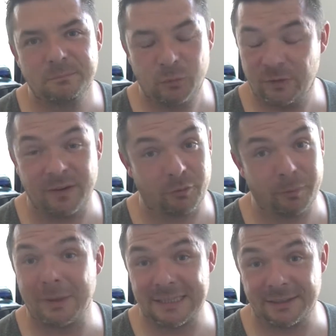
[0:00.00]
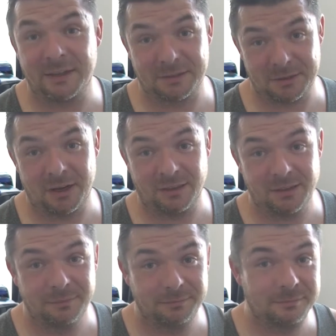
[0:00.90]
We've had to replace a lot of
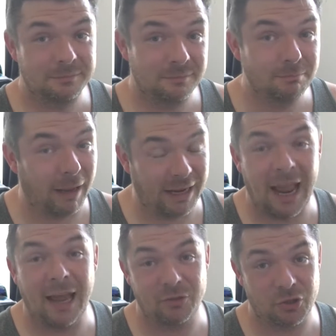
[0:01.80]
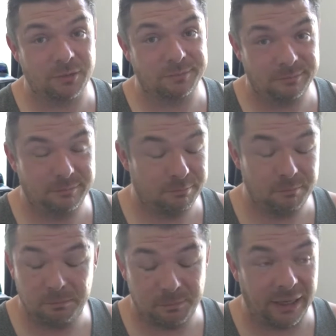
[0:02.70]
socks. My calves are
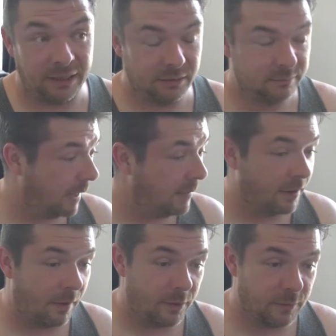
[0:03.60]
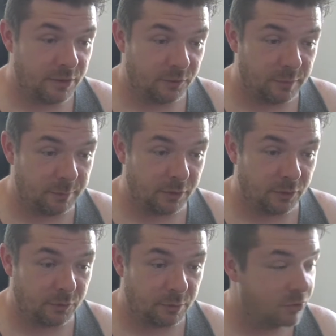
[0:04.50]
big. And then on the original football
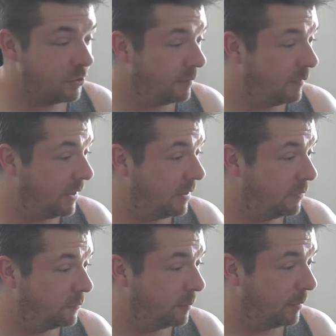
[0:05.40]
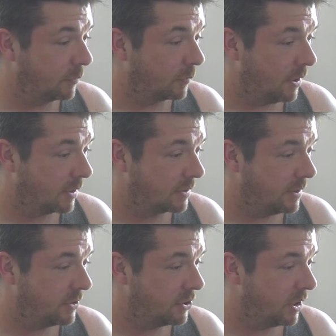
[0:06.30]
uniform suit up video, football rocks,
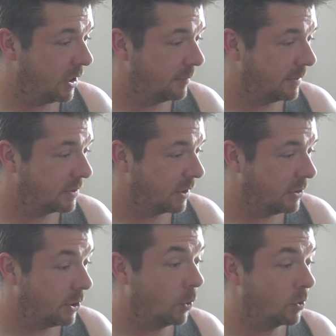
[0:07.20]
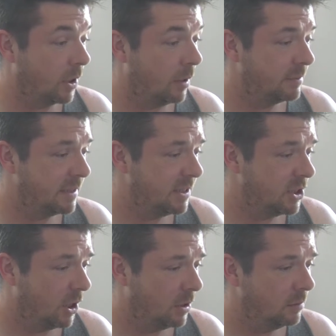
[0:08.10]
nice job. It's a Go Thompson
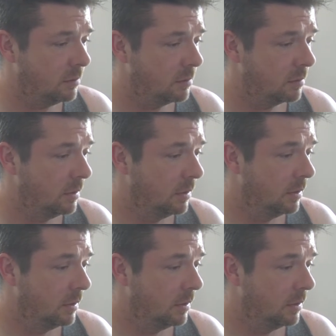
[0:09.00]
Dogs.